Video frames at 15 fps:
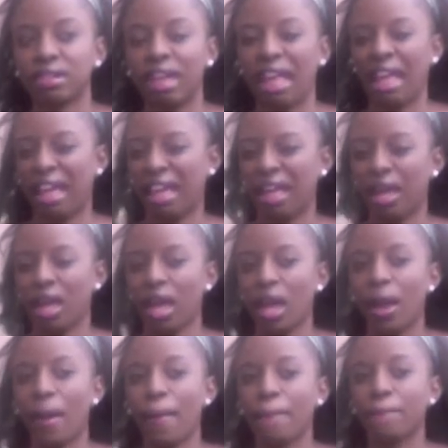eh,
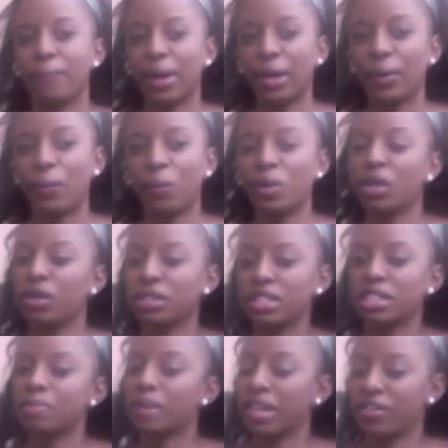but we don't
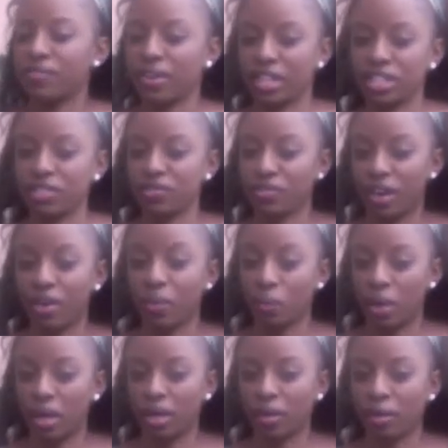display affection very
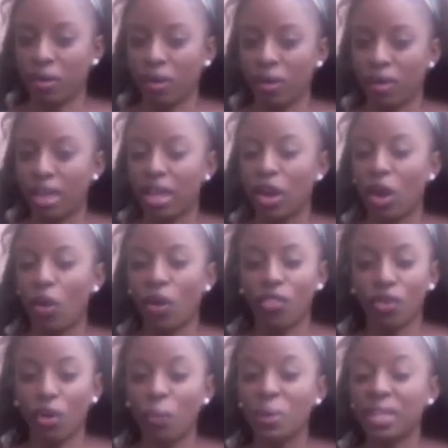well,
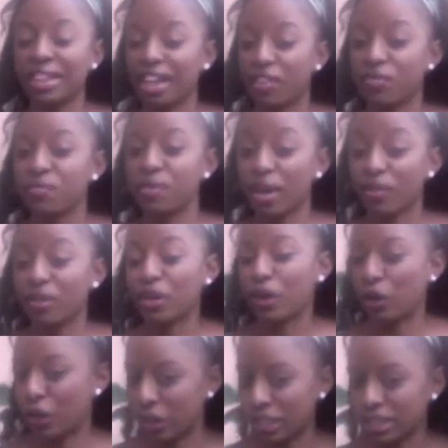although we love very
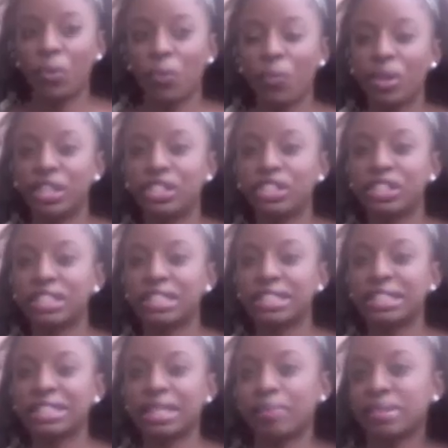hard. We
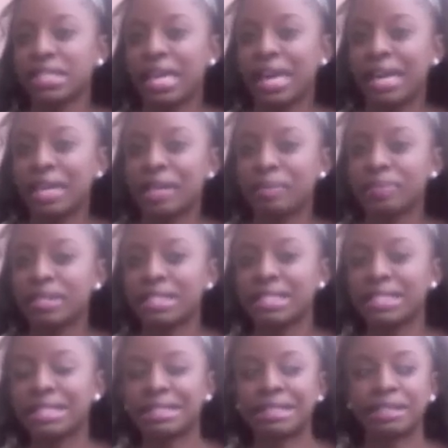sometimes
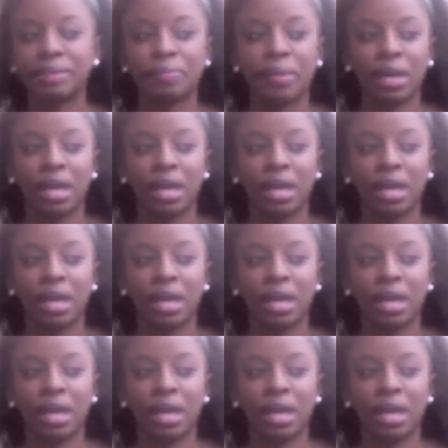seem,